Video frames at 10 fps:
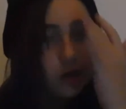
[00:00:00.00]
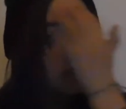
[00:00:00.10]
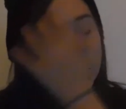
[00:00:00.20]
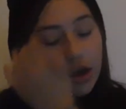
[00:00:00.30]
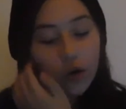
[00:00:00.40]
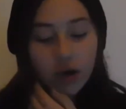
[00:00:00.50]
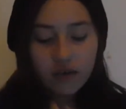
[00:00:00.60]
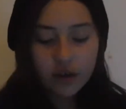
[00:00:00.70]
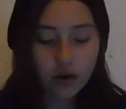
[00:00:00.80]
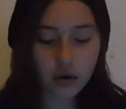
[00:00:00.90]
So if
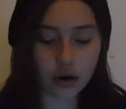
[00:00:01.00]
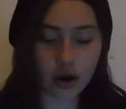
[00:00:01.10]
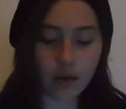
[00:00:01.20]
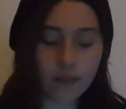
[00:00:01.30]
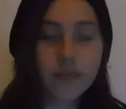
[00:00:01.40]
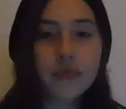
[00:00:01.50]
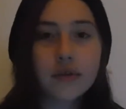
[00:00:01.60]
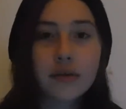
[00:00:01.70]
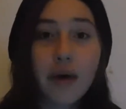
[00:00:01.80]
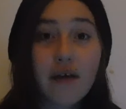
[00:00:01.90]
you don't know,
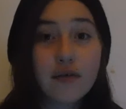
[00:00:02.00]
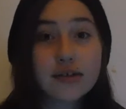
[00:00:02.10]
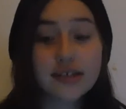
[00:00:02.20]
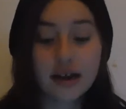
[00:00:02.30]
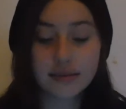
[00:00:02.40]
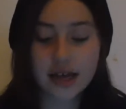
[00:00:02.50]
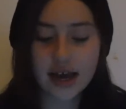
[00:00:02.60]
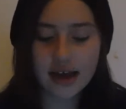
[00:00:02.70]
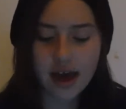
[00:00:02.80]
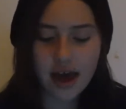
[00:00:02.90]
the My First Time
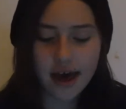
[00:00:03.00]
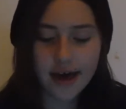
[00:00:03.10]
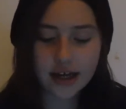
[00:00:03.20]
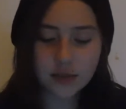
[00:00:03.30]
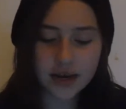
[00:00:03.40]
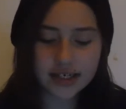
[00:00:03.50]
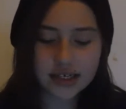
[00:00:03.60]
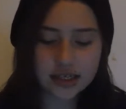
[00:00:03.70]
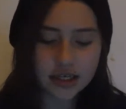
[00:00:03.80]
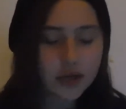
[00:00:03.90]
tag is
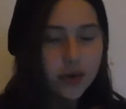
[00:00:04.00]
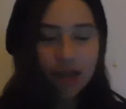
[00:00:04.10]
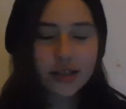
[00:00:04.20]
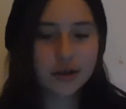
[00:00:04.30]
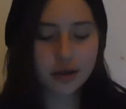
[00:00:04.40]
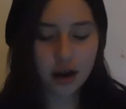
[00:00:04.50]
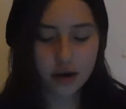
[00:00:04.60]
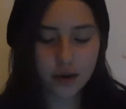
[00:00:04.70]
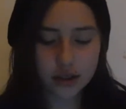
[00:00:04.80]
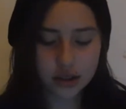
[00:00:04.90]
basically you answer a lot of
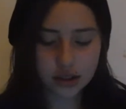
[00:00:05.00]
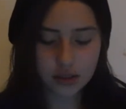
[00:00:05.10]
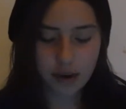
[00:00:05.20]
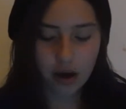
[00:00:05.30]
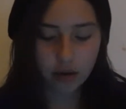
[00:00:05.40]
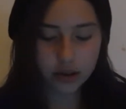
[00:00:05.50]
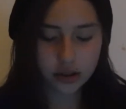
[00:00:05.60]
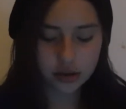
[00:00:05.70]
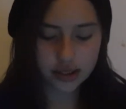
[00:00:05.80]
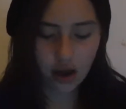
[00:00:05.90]
questions about
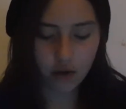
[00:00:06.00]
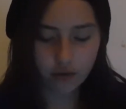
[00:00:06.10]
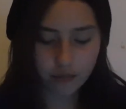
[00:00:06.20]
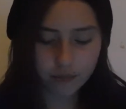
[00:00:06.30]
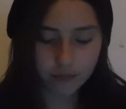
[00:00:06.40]
yourself.